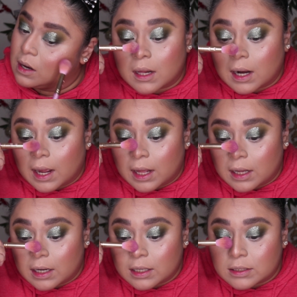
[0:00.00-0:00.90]
That
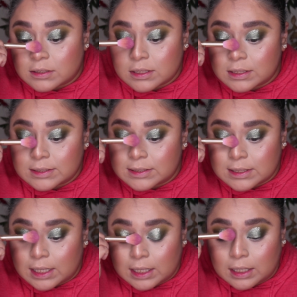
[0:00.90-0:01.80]
highlight is
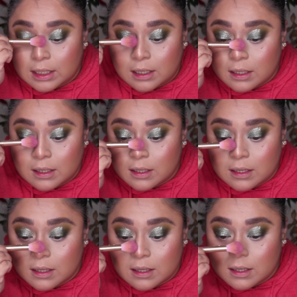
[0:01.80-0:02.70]
insane.
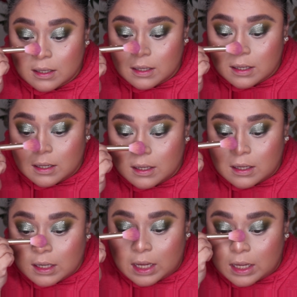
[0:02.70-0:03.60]

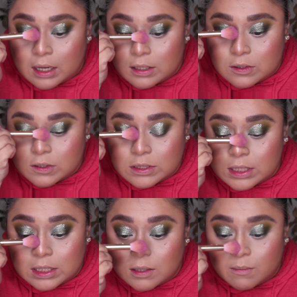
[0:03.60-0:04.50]
And just
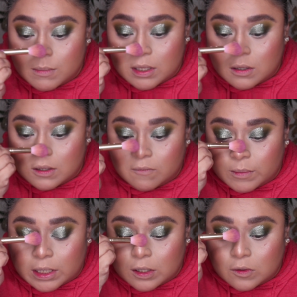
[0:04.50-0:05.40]
in the middle of
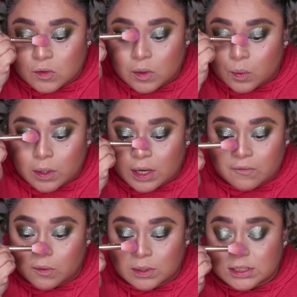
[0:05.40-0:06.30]
my nose with
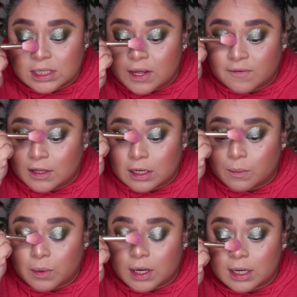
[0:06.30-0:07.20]
whatever was left. I
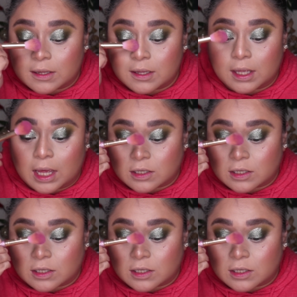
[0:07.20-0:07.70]
didn't put anything